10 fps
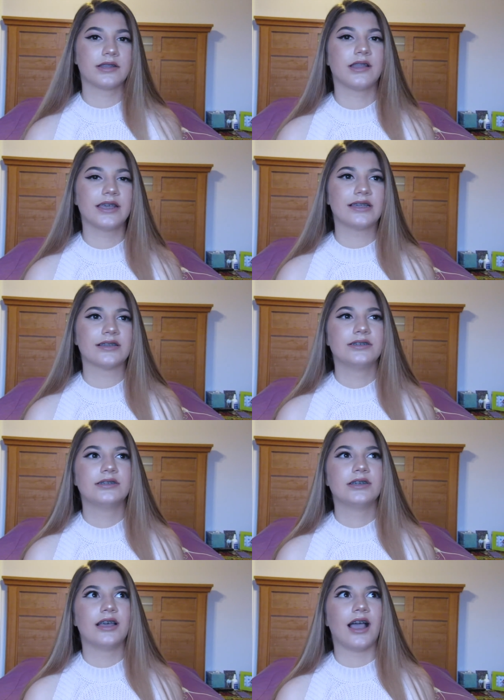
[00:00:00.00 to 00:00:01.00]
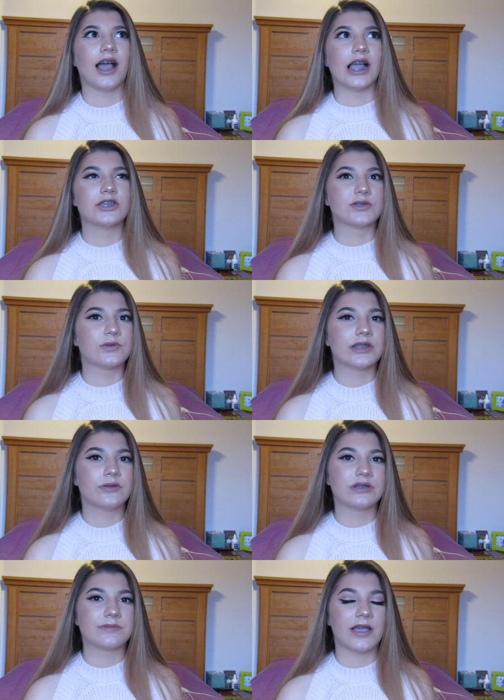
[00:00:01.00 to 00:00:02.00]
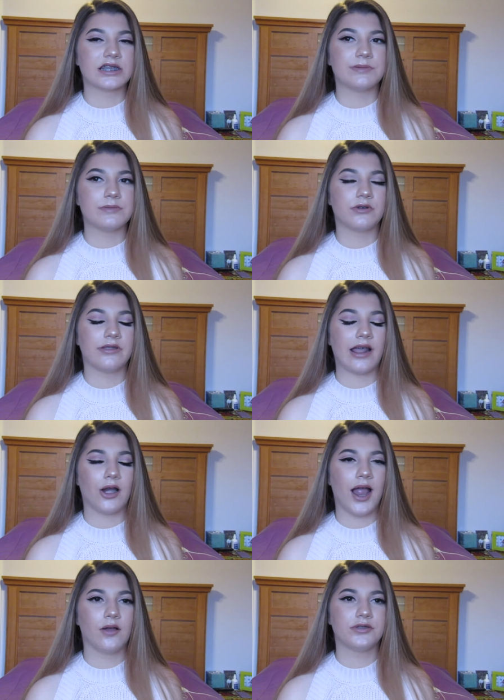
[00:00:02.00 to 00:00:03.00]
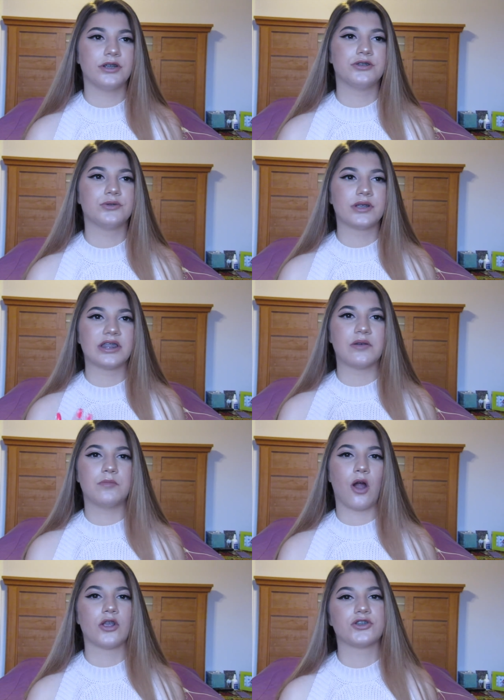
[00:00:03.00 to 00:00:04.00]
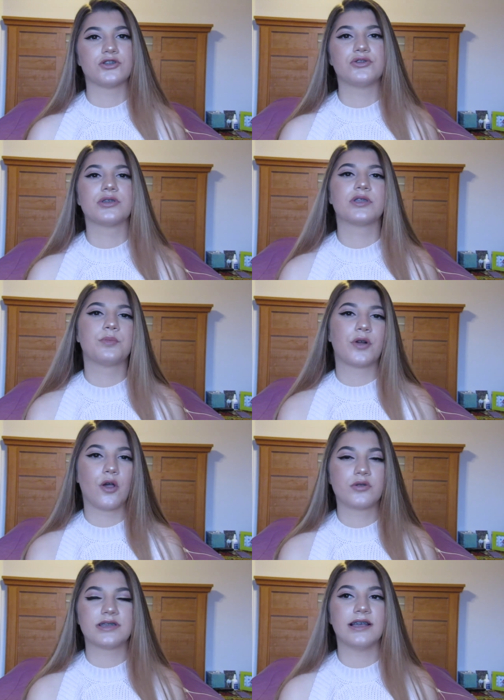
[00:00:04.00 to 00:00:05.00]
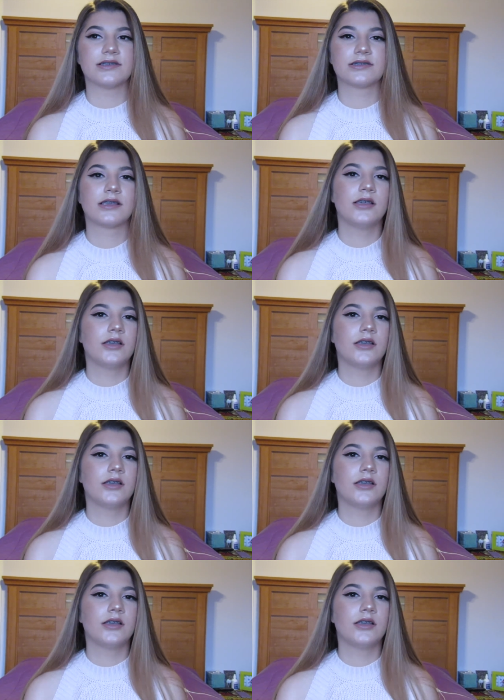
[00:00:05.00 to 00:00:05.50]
And like, I just really respect people that are out there doing the marches, doing the protests,